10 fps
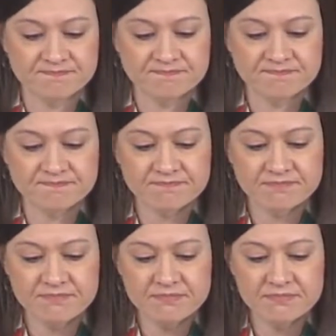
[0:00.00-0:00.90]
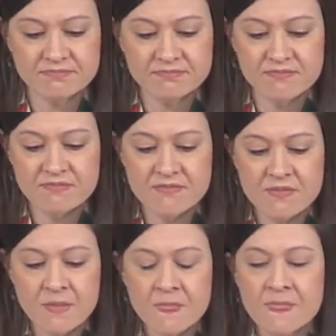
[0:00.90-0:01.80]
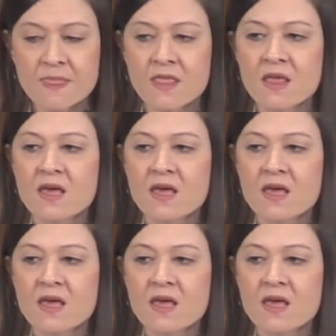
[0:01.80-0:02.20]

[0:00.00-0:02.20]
No one is speaking in this clip.